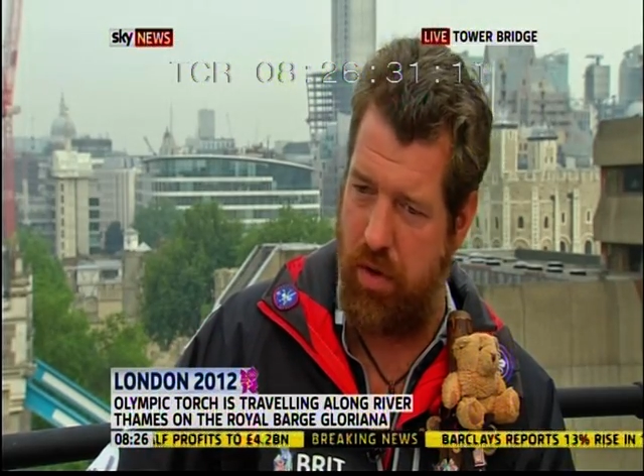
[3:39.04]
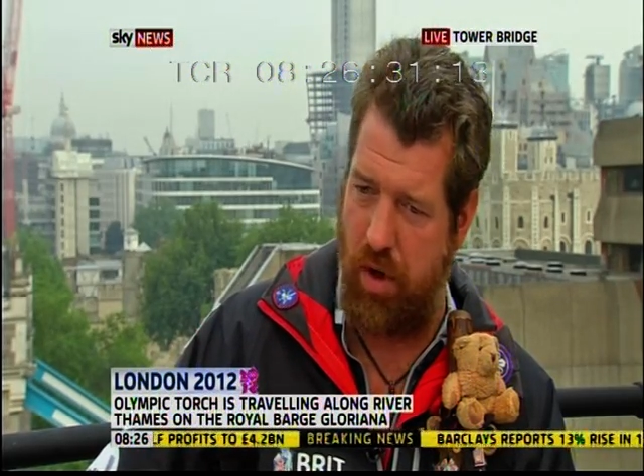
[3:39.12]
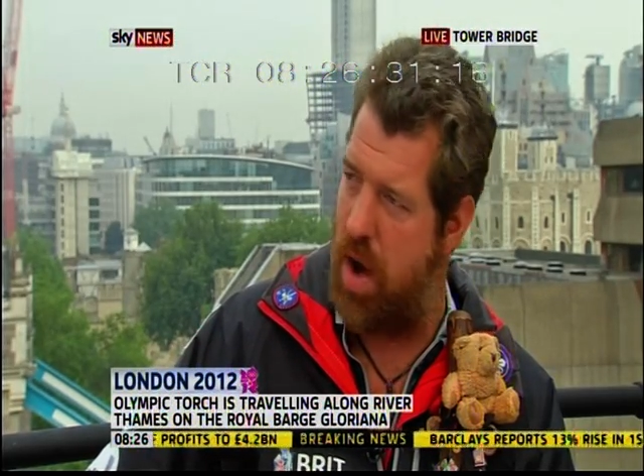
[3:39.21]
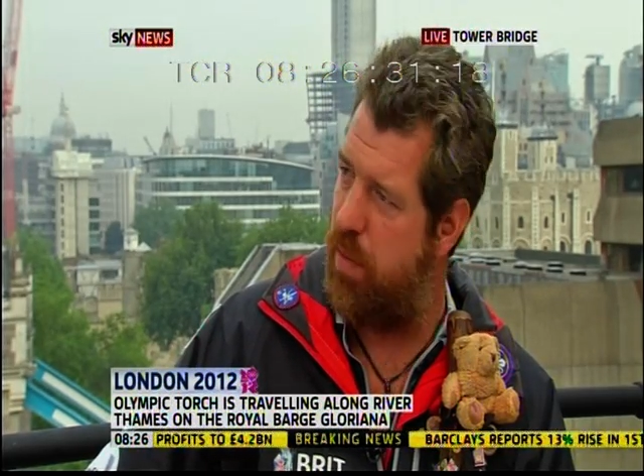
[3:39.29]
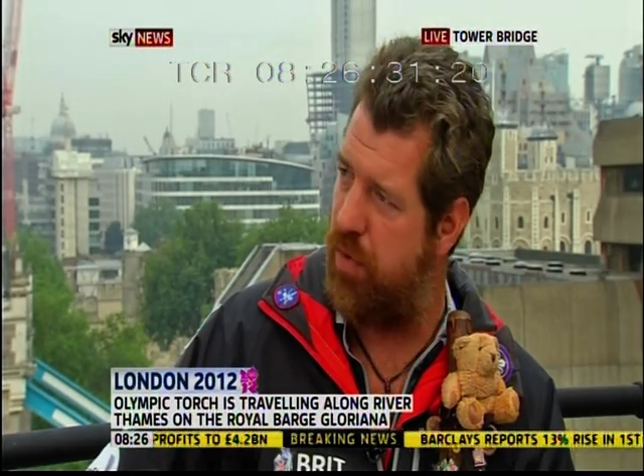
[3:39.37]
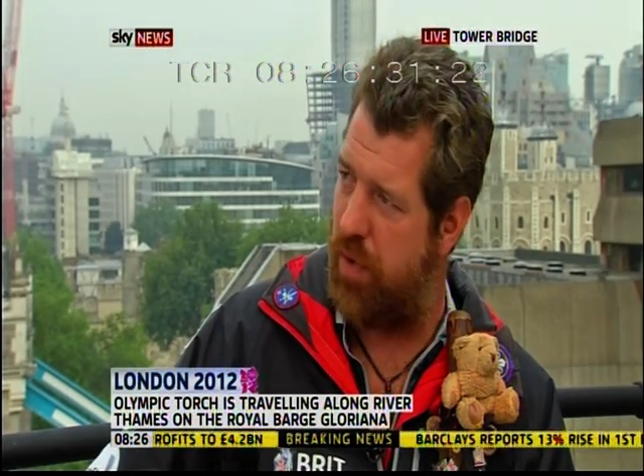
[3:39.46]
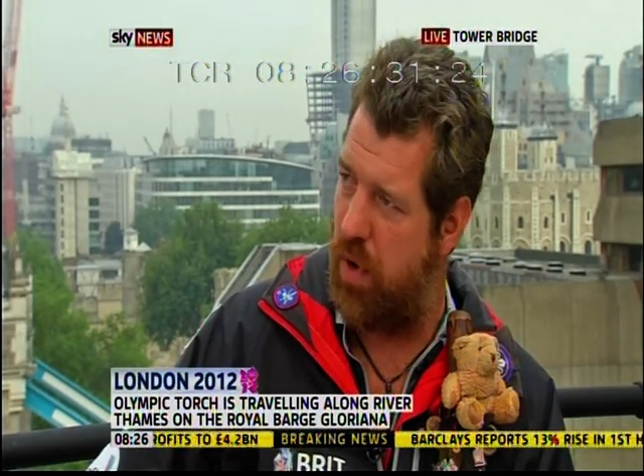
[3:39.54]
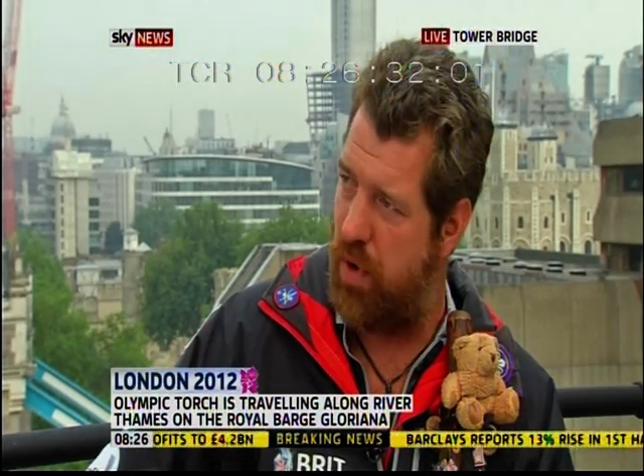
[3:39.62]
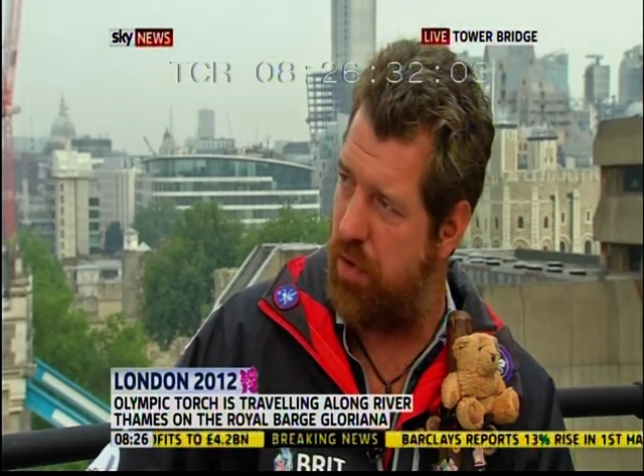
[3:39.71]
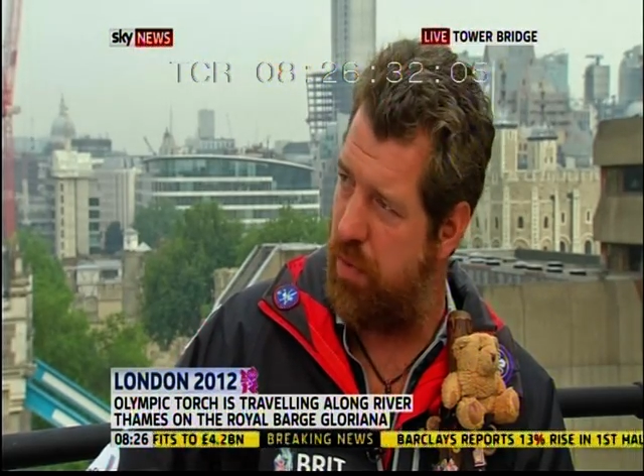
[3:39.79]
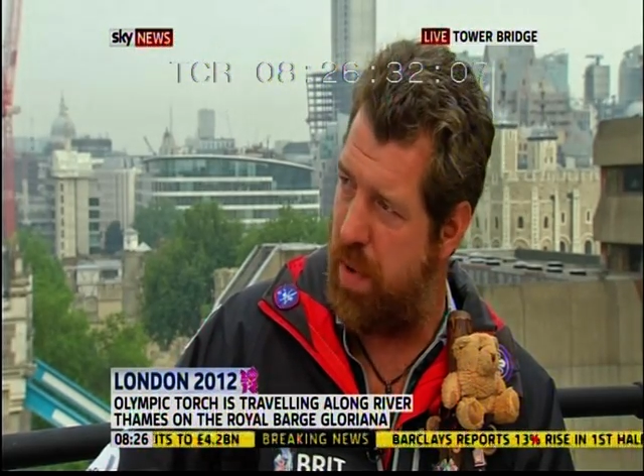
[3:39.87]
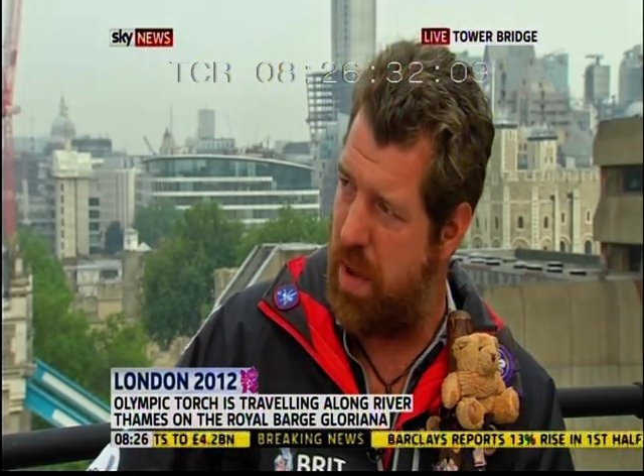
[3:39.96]
times for
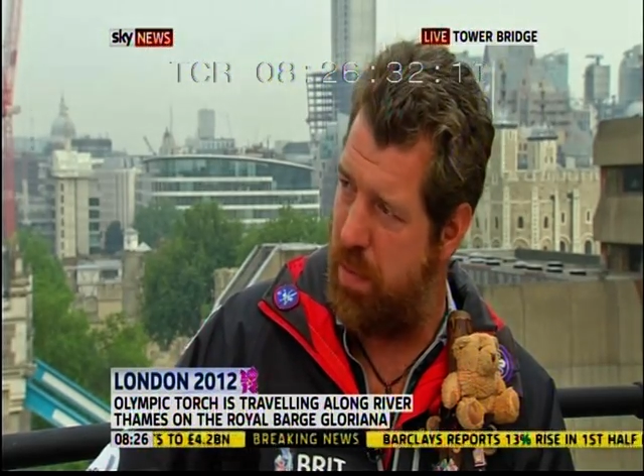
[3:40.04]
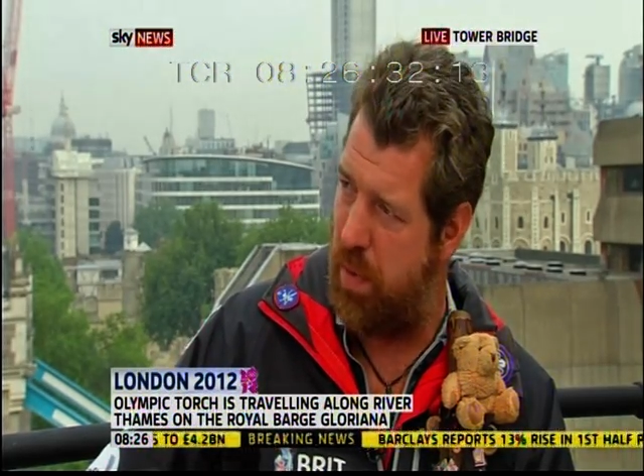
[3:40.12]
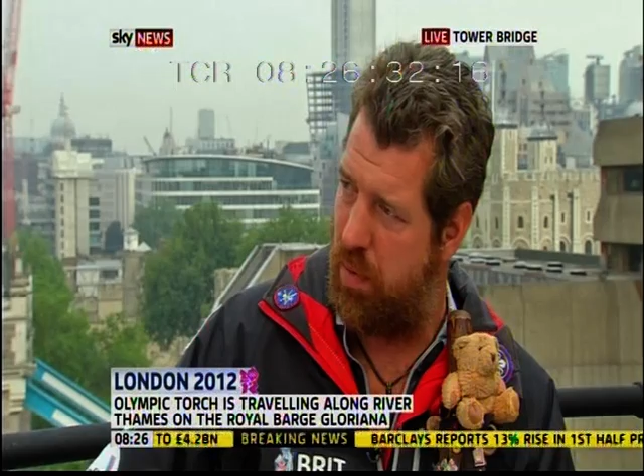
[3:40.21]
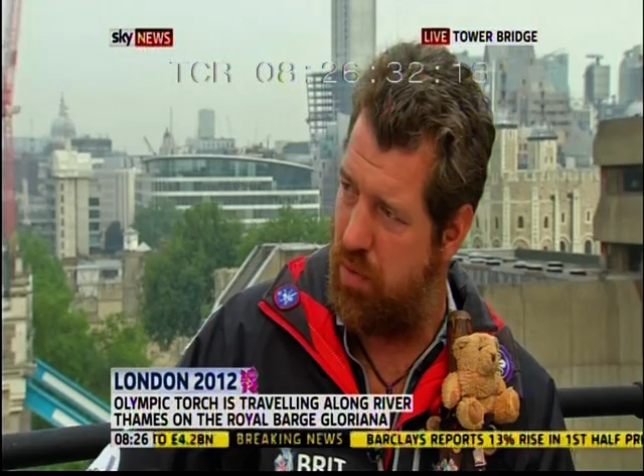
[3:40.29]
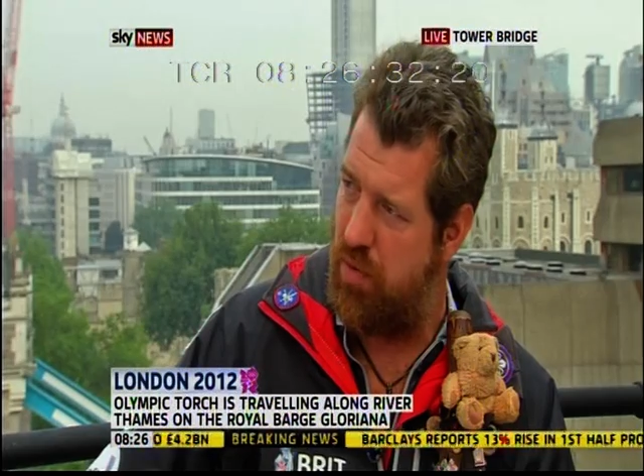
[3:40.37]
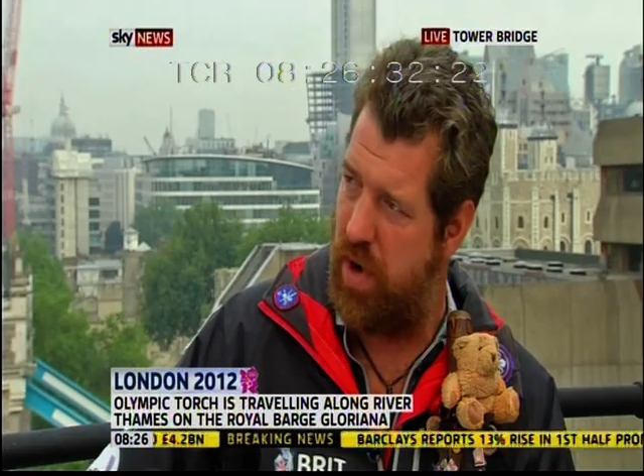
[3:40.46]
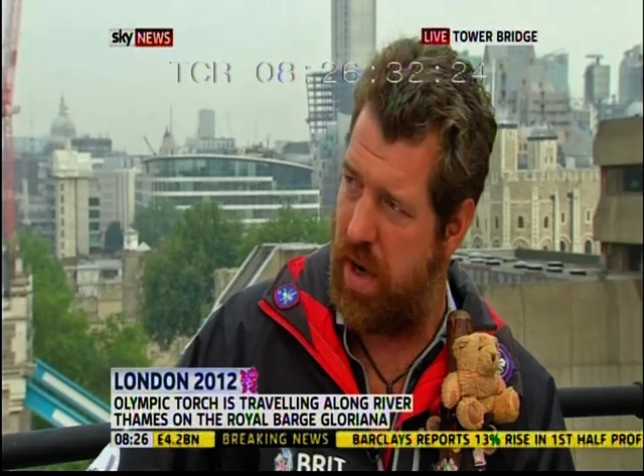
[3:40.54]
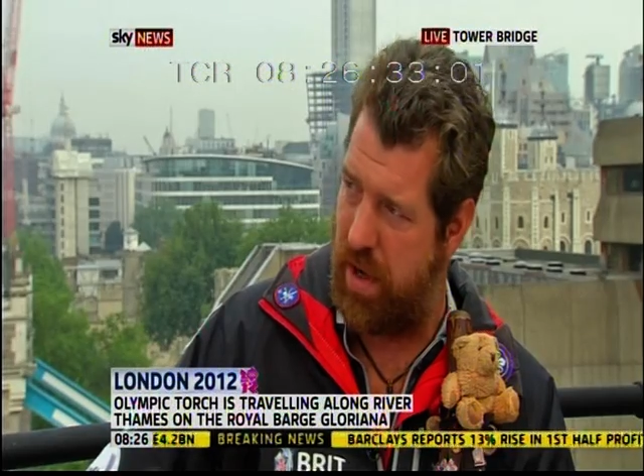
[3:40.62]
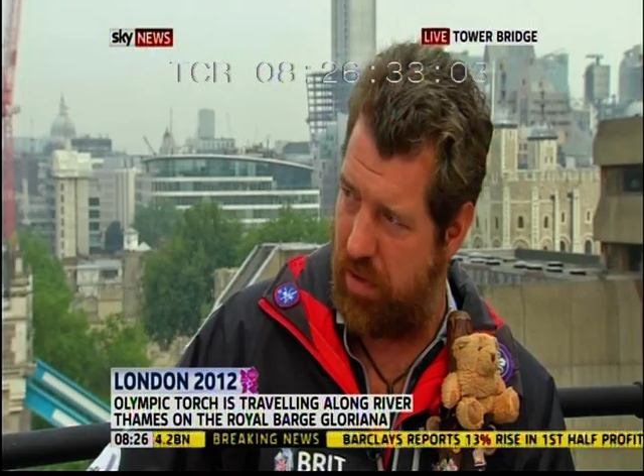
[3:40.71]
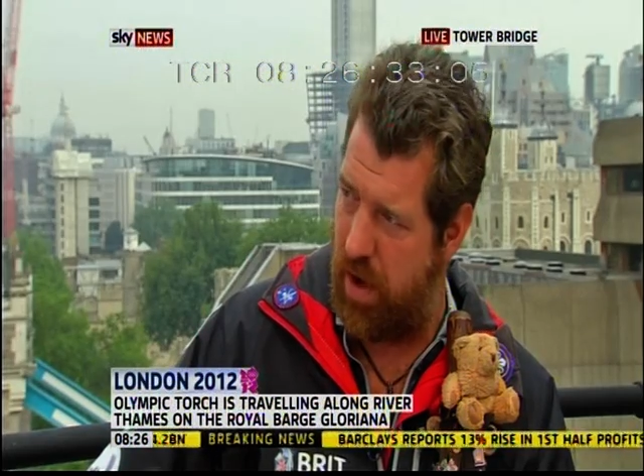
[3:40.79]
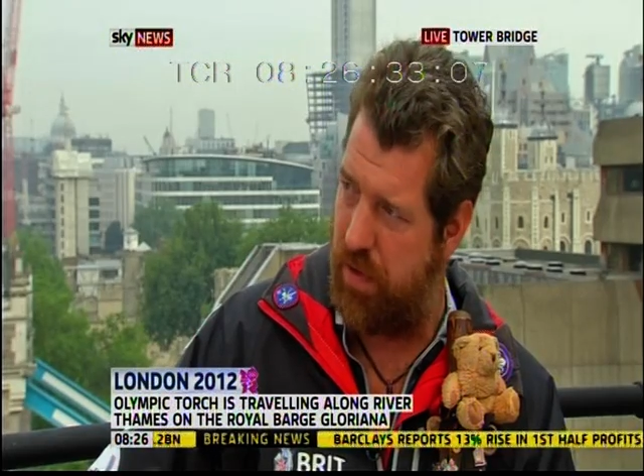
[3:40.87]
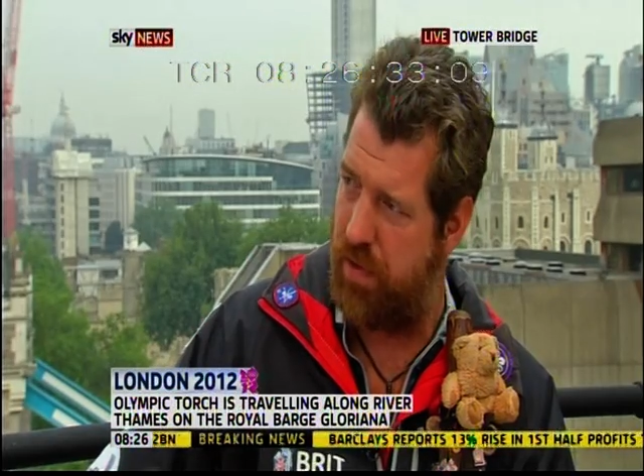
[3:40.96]
lots of people,
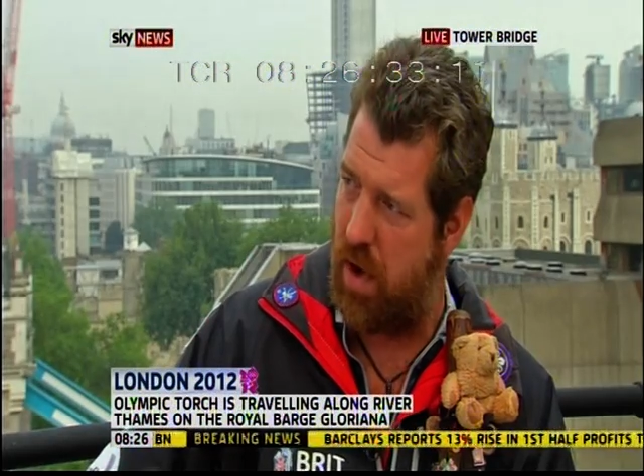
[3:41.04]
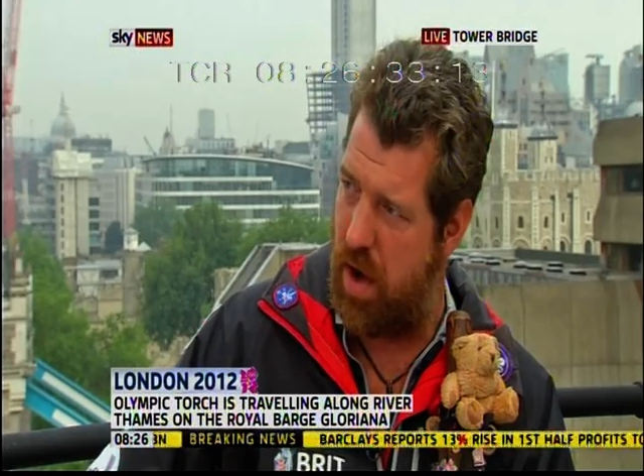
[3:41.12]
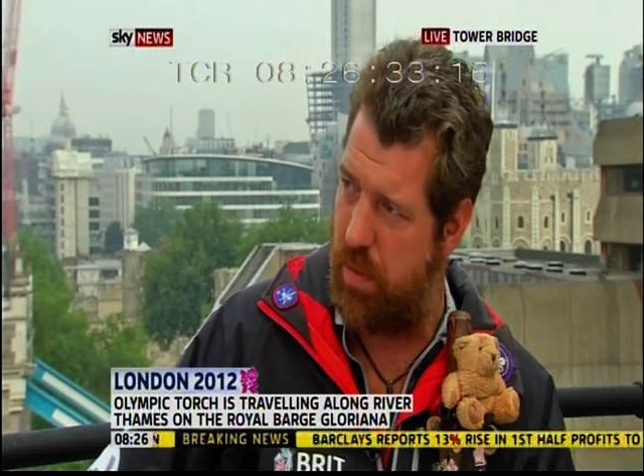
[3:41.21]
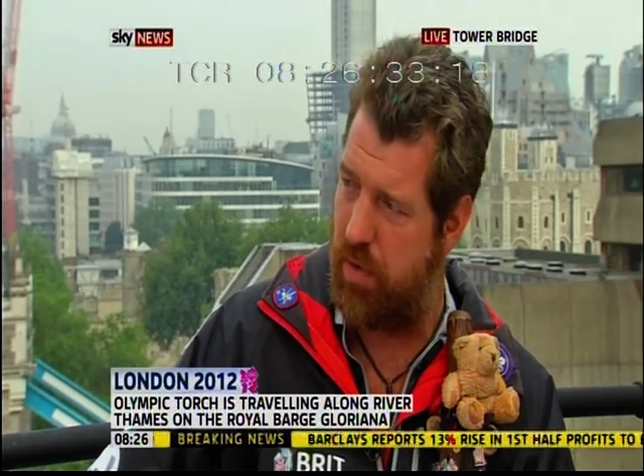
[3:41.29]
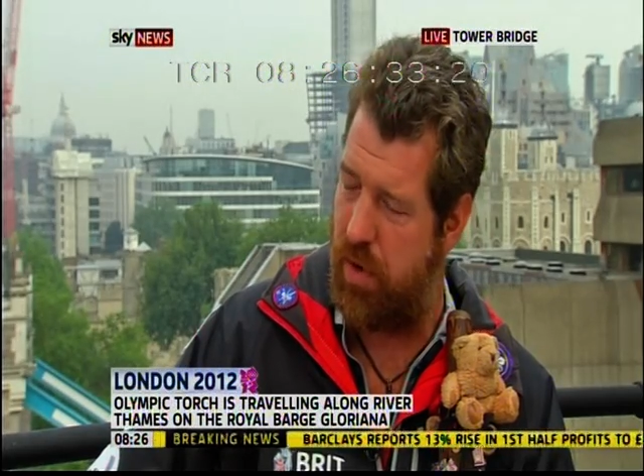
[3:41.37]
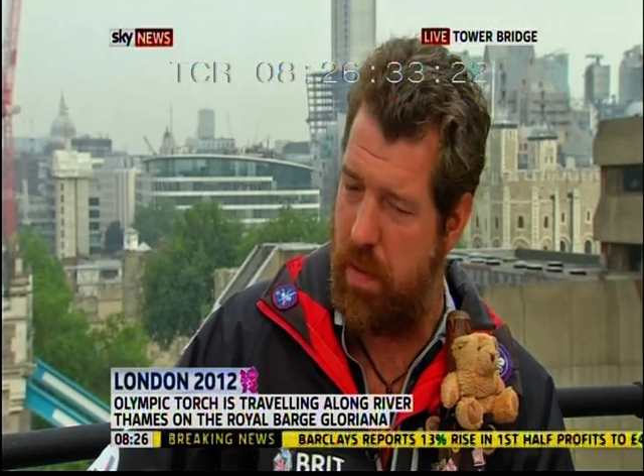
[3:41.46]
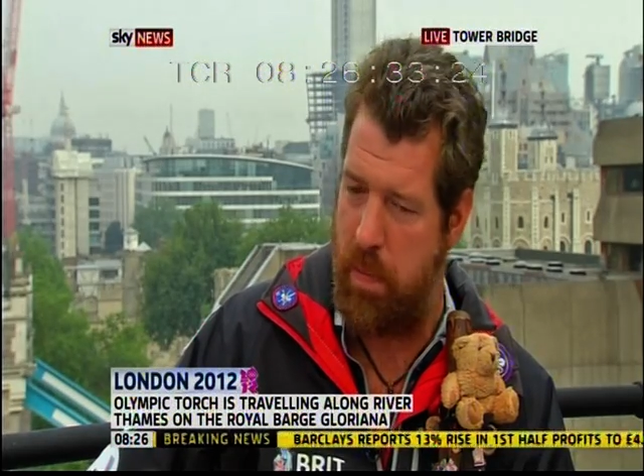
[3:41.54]
really tough times,